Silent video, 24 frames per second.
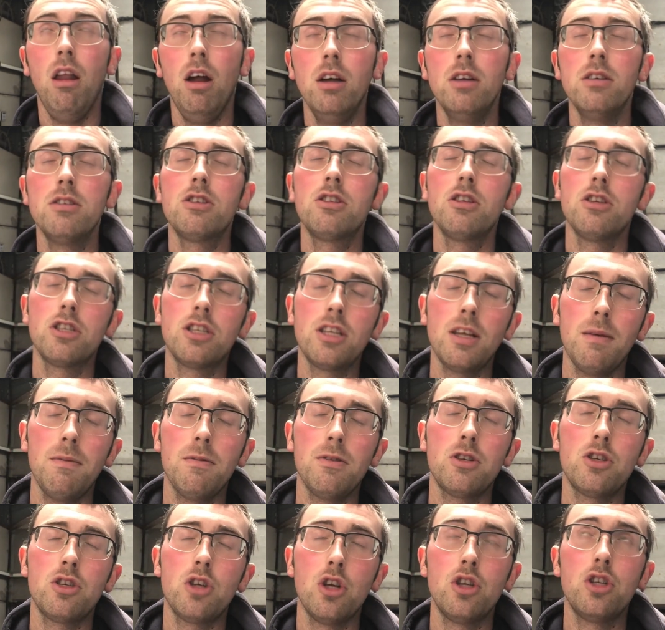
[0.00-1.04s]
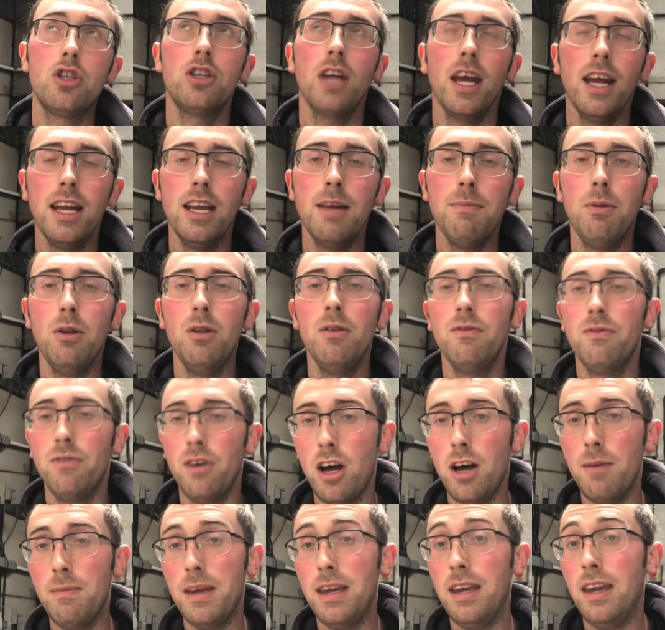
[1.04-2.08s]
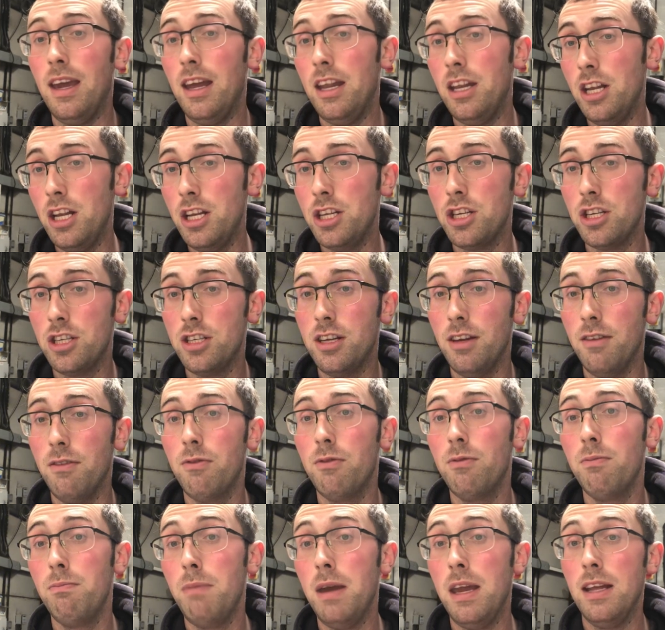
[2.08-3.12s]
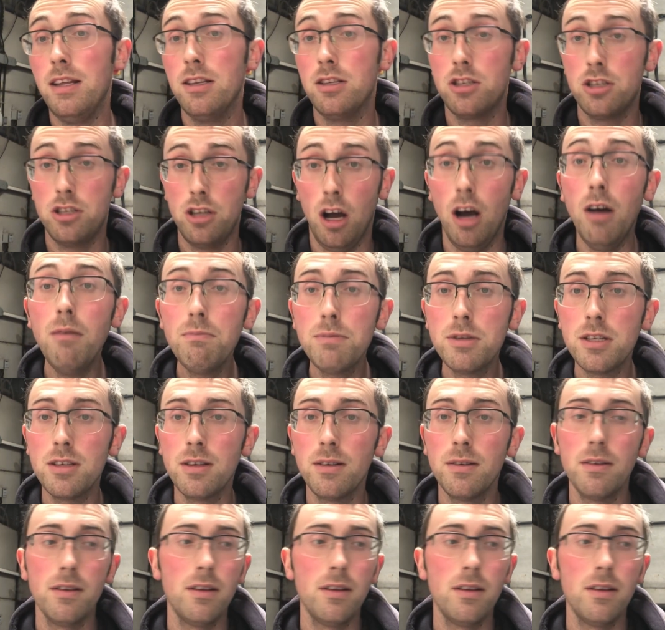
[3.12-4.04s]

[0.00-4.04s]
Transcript: Sustainable Farming Initiative being stopped